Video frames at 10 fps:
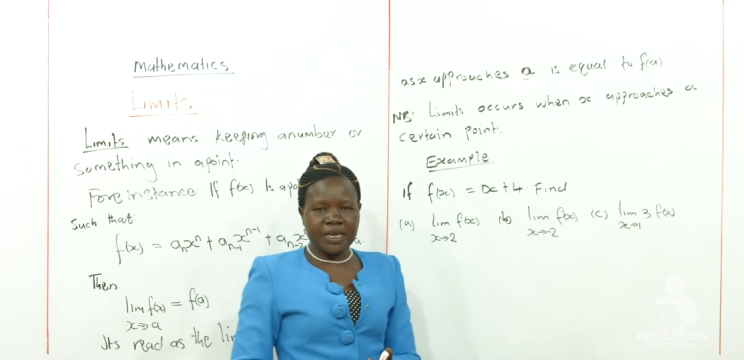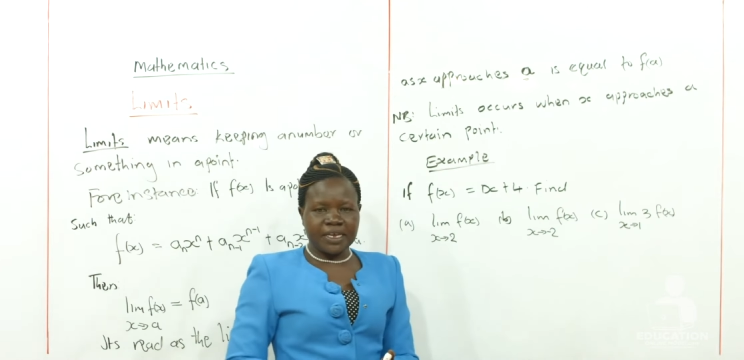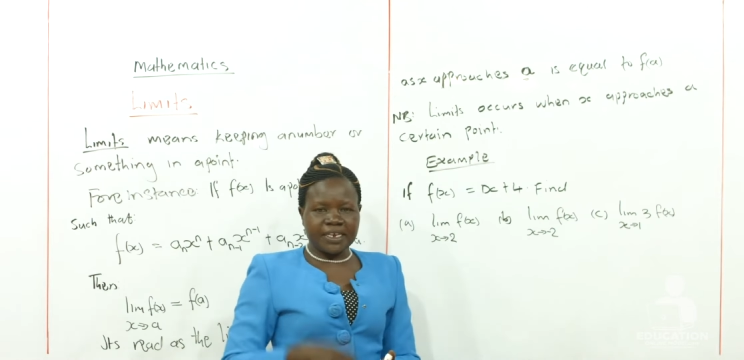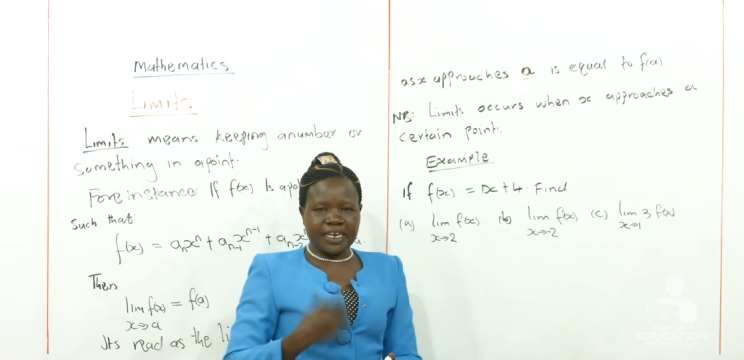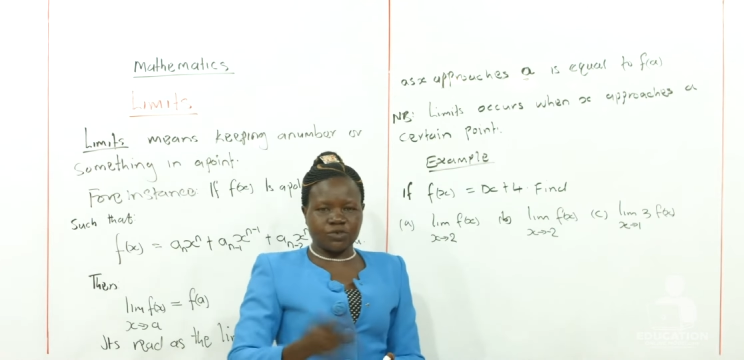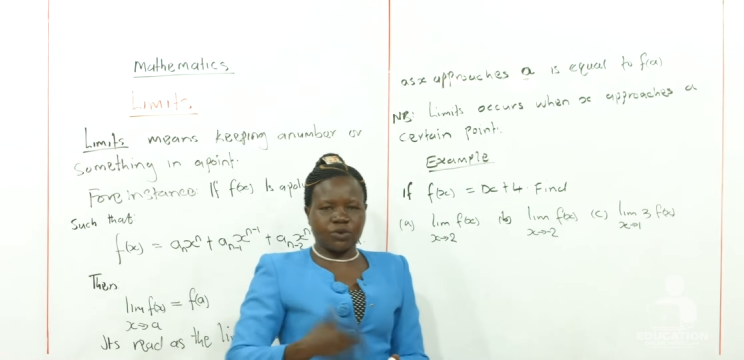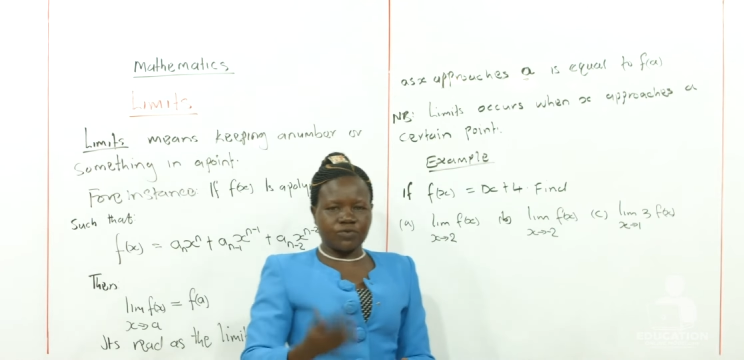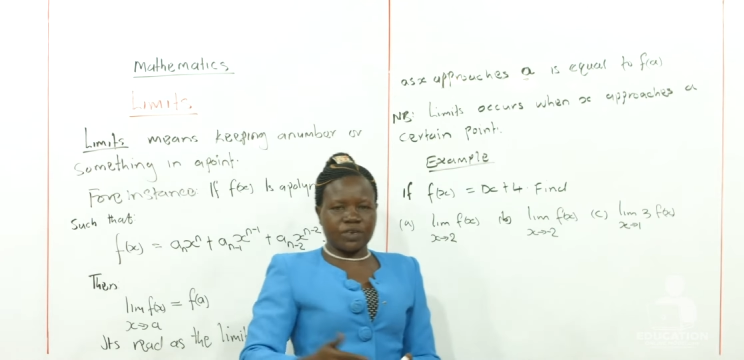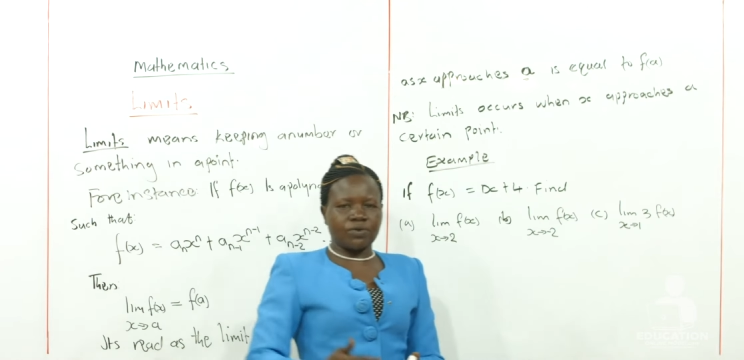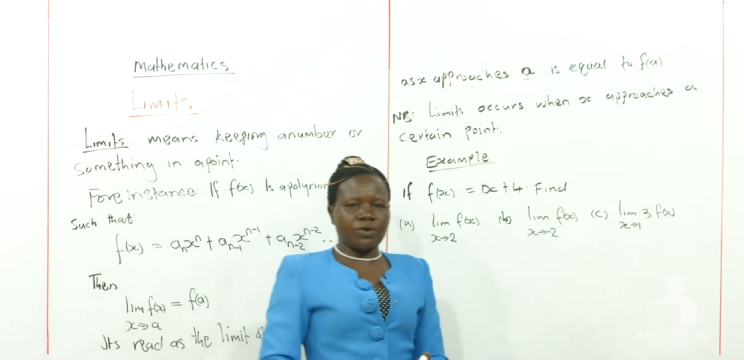there is what we
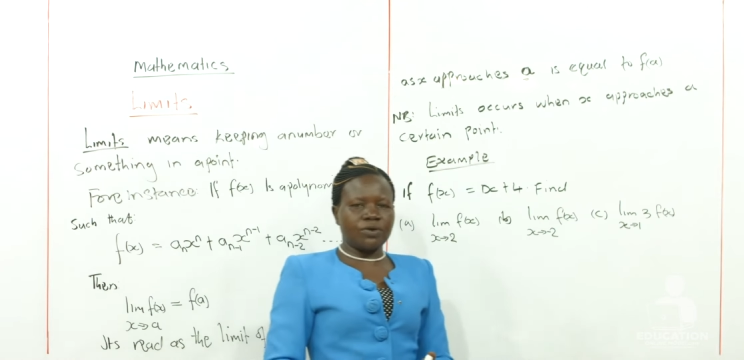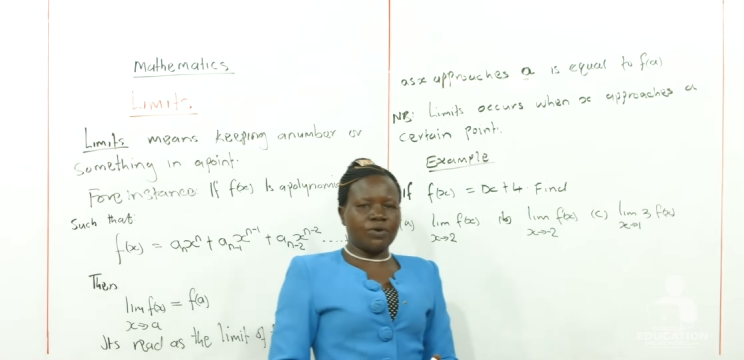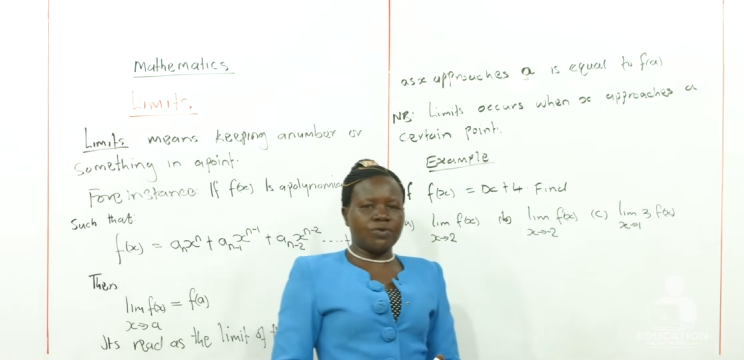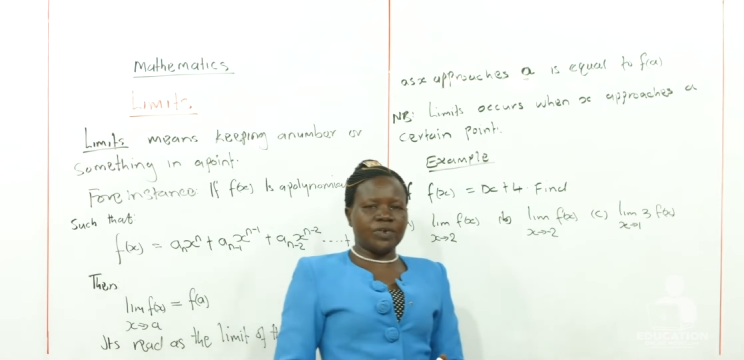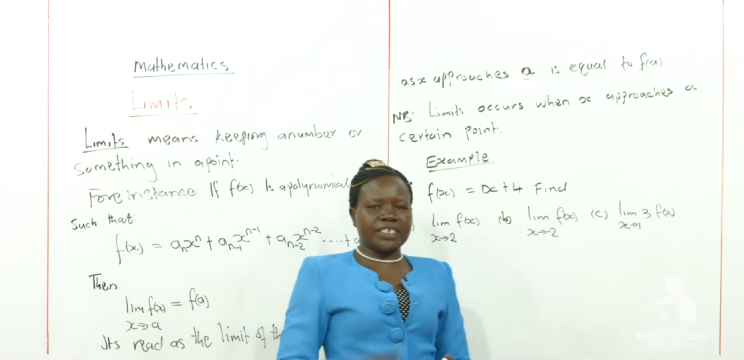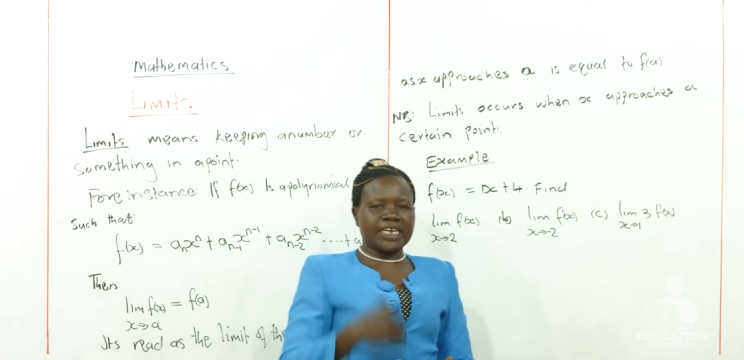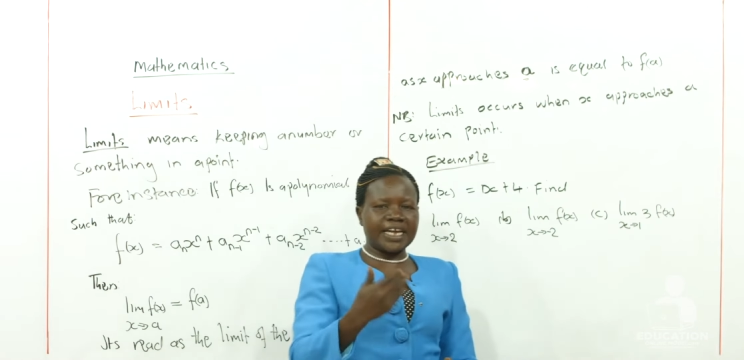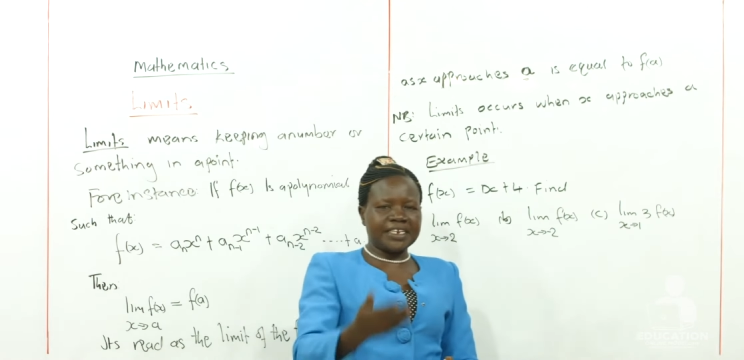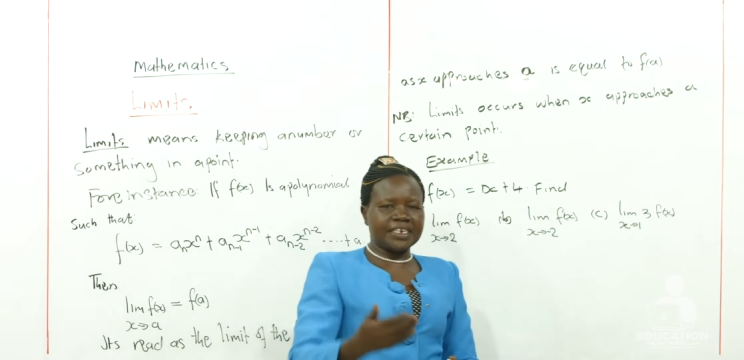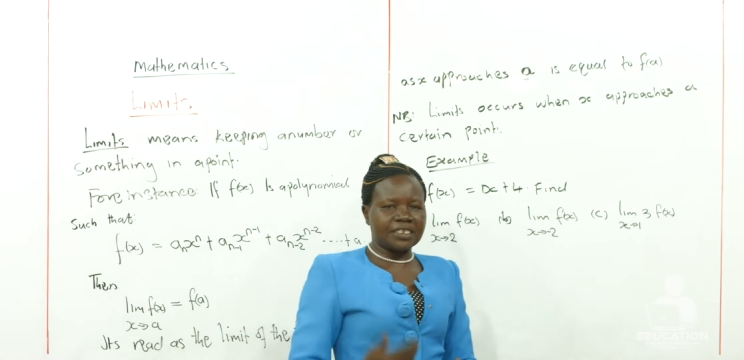call always
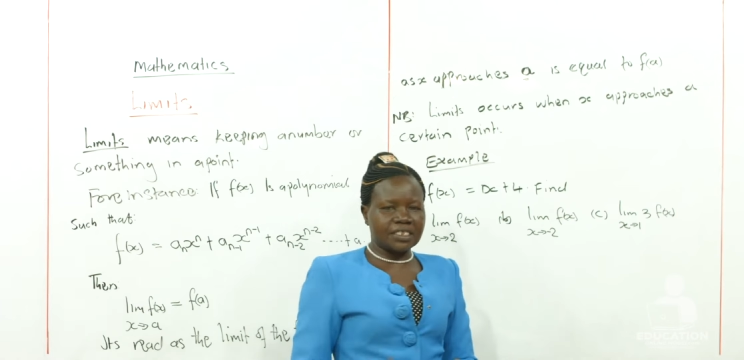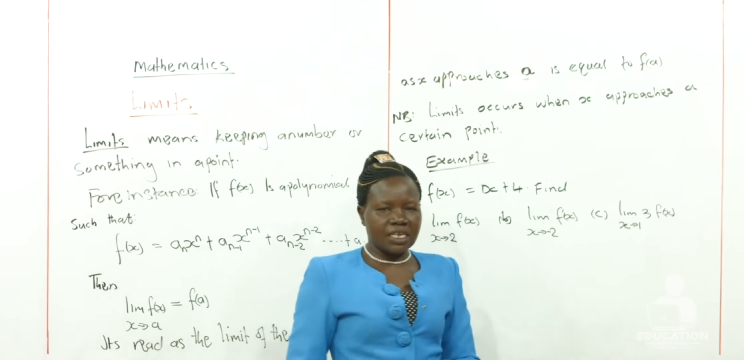guidance.